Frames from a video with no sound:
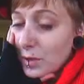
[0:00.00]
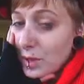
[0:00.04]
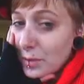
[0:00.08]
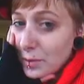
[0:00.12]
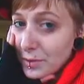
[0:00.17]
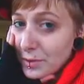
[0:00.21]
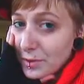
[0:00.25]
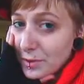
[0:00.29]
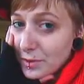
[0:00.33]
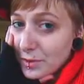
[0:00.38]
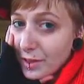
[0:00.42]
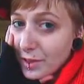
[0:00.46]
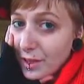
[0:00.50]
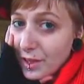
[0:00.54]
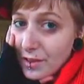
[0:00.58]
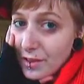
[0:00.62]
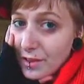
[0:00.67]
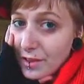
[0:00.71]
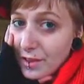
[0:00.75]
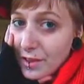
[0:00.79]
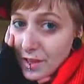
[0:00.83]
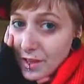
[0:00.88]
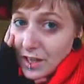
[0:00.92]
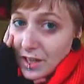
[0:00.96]
People
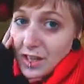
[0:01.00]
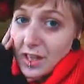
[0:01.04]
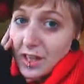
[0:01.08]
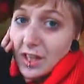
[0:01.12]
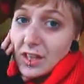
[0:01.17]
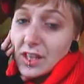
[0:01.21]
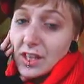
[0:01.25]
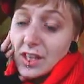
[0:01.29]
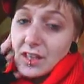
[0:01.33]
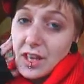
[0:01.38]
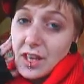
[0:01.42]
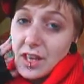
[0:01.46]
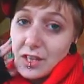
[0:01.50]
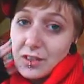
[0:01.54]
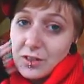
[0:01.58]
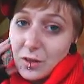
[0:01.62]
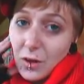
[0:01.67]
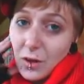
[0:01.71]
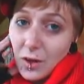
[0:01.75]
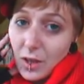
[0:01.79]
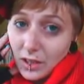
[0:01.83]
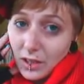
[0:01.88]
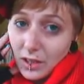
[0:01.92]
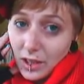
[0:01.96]
started thinking that they
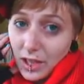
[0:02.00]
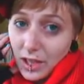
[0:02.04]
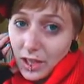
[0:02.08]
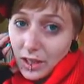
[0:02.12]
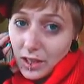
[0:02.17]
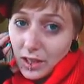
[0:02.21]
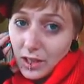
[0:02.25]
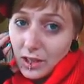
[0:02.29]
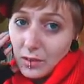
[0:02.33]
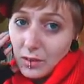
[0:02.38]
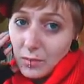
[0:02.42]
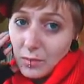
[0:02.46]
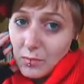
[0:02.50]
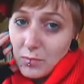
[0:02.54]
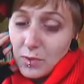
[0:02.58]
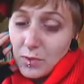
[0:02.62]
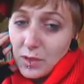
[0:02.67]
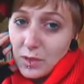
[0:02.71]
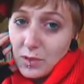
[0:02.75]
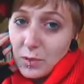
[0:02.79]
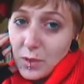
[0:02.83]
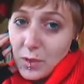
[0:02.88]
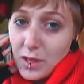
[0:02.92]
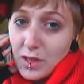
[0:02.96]
saw a link
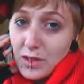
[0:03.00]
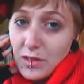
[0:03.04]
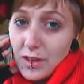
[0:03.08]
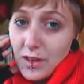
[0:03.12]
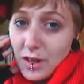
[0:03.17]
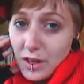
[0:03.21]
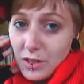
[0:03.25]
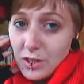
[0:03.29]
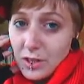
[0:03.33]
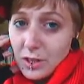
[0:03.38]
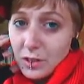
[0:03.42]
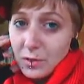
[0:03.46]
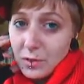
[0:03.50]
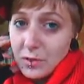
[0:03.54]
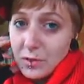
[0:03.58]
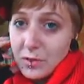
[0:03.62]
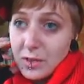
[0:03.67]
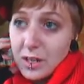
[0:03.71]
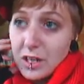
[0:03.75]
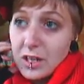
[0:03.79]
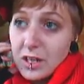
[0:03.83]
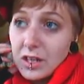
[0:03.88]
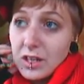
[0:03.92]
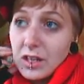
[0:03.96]
between their
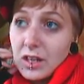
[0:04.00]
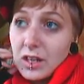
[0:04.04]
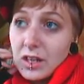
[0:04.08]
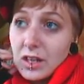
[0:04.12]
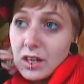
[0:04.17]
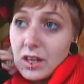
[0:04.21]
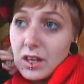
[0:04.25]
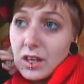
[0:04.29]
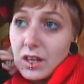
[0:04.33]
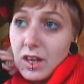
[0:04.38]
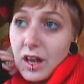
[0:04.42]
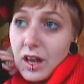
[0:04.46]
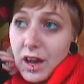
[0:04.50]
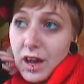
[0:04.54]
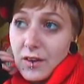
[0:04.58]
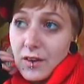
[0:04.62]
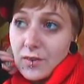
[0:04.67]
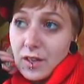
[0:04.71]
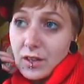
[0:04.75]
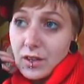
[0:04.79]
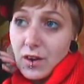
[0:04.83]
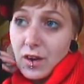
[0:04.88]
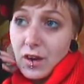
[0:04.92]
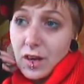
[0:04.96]
children
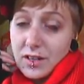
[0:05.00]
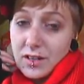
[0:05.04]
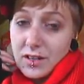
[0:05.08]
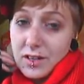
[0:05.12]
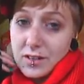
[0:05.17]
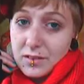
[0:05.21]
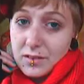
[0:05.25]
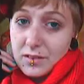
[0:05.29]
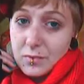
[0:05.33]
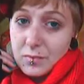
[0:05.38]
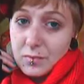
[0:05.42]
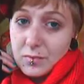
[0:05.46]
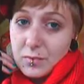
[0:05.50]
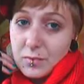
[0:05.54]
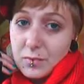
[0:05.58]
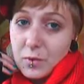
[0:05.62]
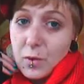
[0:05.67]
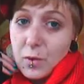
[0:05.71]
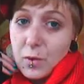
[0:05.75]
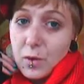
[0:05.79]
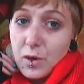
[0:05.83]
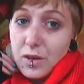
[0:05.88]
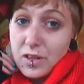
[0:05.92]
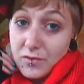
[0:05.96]
having autism
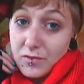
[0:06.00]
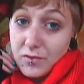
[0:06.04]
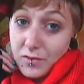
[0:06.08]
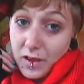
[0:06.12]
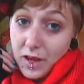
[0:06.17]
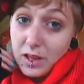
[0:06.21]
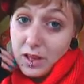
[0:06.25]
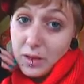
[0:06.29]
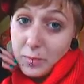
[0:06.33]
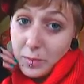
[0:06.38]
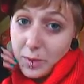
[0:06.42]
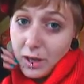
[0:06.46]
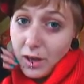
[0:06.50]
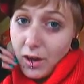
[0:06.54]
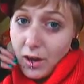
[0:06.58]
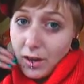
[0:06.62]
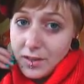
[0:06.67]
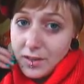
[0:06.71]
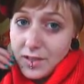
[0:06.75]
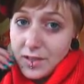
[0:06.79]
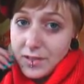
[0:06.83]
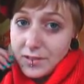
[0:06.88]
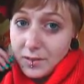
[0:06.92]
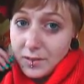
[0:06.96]
or developing
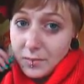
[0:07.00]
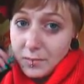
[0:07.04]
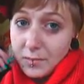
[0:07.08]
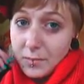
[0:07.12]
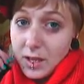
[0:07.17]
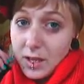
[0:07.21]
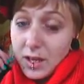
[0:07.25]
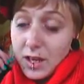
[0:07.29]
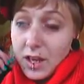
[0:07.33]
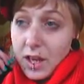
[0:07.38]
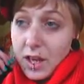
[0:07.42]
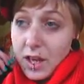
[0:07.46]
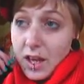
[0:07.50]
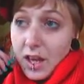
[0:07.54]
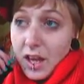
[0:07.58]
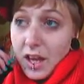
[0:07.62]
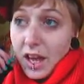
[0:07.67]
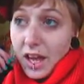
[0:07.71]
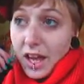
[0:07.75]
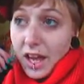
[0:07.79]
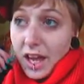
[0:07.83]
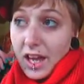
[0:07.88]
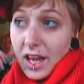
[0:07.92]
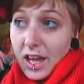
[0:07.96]
autism
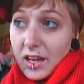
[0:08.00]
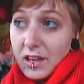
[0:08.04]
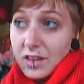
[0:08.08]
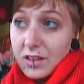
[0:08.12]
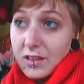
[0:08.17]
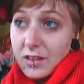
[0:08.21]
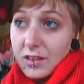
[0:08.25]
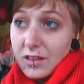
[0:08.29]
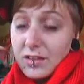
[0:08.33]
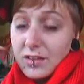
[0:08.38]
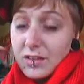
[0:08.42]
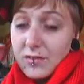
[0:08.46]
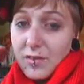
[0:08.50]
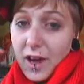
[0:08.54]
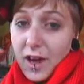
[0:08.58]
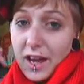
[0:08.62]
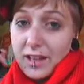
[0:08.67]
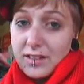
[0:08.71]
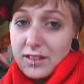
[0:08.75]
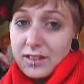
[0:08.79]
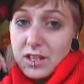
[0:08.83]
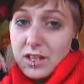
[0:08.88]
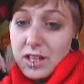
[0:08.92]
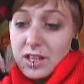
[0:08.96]
and the
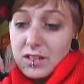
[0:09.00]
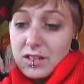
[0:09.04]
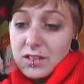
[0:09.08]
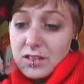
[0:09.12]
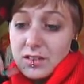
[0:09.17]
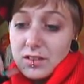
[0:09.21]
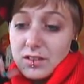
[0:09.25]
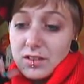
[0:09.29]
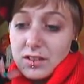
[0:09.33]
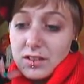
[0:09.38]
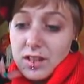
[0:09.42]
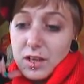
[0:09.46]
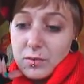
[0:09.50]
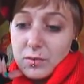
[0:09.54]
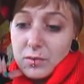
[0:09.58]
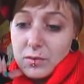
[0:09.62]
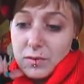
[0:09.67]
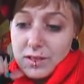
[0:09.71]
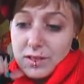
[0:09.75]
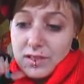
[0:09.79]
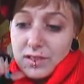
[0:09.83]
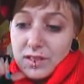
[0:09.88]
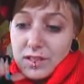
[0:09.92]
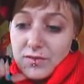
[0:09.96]
vaccinations that they were
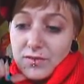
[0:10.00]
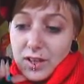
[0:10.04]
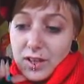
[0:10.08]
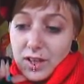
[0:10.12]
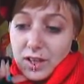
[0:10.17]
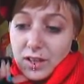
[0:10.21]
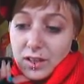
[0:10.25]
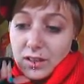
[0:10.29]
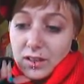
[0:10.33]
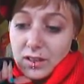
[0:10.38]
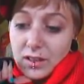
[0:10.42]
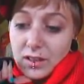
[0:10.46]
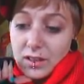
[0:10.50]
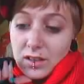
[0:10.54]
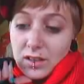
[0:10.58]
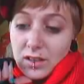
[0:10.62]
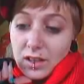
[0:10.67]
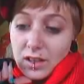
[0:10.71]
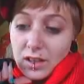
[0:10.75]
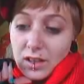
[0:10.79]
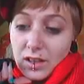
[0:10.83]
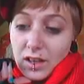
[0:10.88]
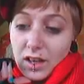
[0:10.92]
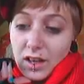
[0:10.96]
receiving
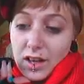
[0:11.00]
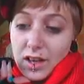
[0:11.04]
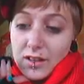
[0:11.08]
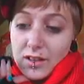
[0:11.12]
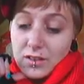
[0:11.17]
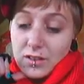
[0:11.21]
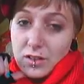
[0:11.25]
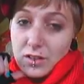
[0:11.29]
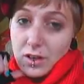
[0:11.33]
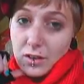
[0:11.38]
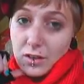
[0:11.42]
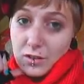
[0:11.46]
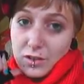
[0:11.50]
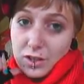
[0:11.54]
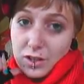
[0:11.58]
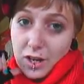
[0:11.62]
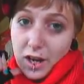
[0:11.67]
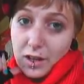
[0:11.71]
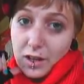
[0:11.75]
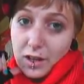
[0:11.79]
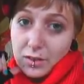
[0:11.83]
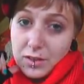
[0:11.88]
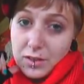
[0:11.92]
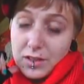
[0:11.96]
as a young
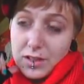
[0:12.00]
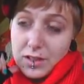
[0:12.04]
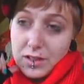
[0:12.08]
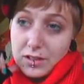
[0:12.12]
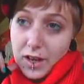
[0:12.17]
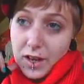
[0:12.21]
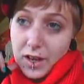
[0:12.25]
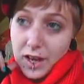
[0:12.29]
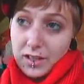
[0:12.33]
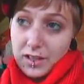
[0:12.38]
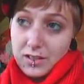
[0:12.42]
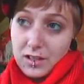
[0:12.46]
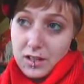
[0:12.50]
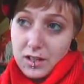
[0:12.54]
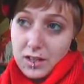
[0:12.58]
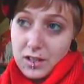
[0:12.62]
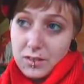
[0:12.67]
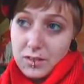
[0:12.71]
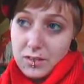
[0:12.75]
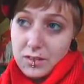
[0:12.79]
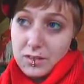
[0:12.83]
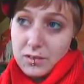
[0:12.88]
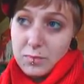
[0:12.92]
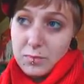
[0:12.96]
child. These
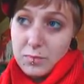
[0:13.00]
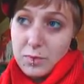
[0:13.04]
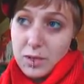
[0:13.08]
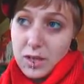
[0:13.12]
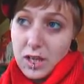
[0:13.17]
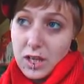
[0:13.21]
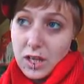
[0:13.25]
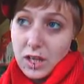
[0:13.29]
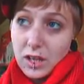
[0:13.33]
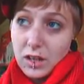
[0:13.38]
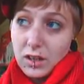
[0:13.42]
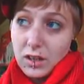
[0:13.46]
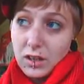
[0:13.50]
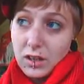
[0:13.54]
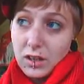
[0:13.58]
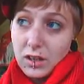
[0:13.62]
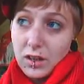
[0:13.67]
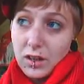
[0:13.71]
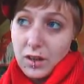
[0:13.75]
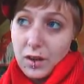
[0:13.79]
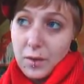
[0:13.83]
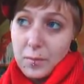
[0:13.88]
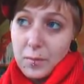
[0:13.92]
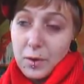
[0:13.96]
vaccinations being
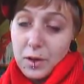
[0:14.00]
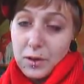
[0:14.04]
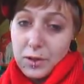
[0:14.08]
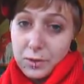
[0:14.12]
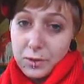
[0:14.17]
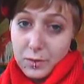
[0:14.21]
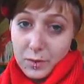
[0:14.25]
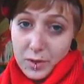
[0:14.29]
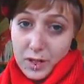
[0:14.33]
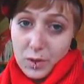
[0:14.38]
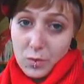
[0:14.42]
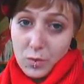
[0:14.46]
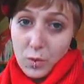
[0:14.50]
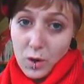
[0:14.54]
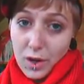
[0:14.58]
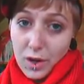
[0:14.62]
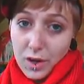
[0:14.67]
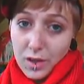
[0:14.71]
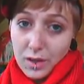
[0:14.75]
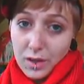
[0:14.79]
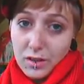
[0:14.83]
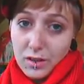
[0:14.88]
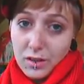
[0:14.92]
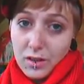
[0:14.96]
um, a three in
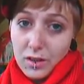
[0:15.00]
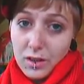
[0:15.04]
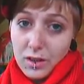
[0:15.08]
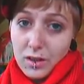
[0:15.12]
one